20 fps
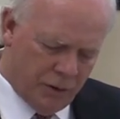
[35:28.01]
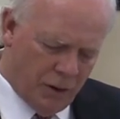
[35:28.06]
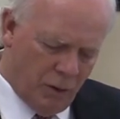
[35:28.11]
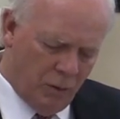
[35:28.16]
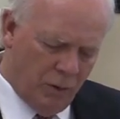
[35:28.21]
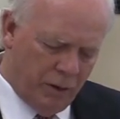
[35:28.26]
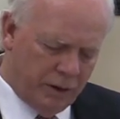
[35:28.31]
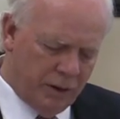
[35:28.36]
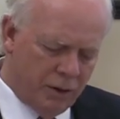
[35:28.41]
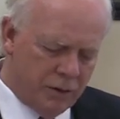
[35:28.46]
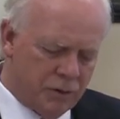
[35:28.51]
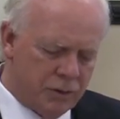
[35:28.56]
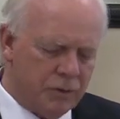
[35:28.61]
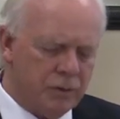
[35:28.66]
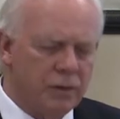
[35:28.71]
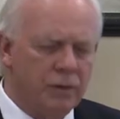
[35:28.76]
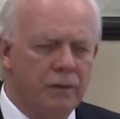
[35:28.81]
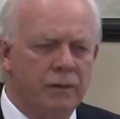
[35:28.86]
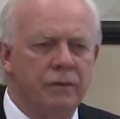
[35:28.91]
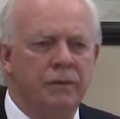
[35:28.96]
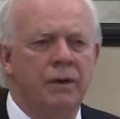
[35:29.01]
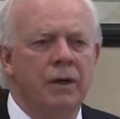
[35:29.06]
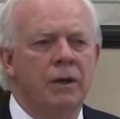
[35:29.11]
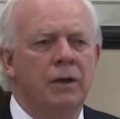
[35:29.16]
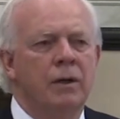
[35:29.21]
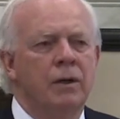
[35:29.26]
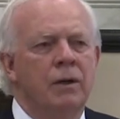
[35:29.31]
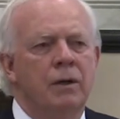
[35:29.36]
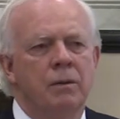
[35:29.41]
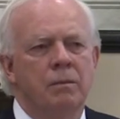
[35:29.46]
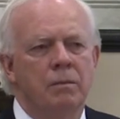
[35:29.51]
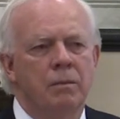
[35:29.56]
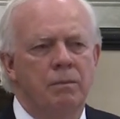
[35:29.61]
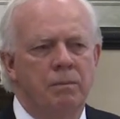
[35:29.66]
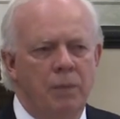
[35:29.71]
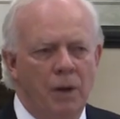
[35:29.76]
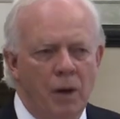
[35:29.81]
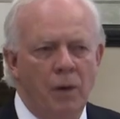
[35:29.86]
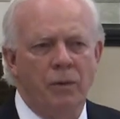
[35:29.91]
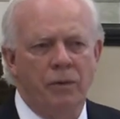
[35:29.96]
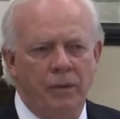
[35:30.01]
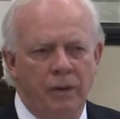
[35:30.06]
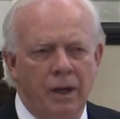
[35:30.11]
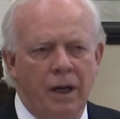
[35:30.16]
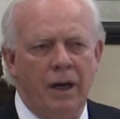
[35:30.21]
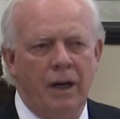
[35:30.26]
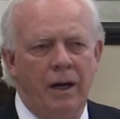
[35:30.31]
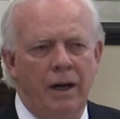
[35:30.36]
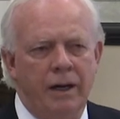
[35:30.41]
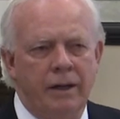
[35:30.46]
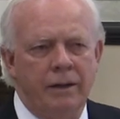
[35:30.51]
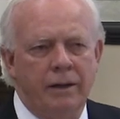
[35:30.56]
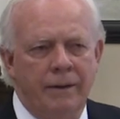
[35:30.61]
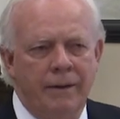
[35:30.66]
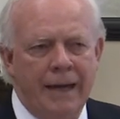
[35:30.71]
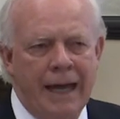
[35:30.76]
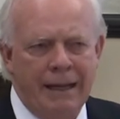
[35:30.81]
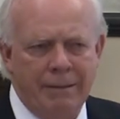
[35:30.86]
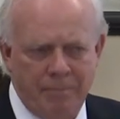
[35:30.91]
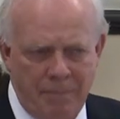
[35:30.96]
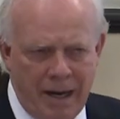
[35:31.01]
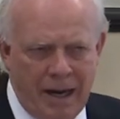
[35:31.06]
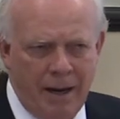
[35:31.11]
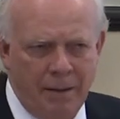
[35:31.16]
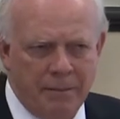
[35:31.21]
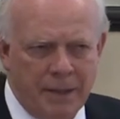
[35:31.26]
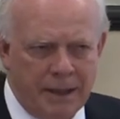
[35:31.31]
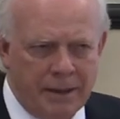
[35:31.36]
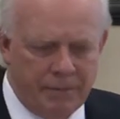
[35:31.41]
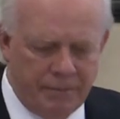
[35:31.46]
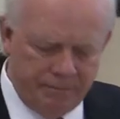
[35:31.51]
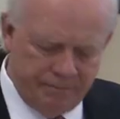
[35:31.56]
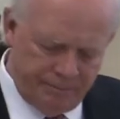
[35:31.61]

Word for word: No one can serve both God and mammon.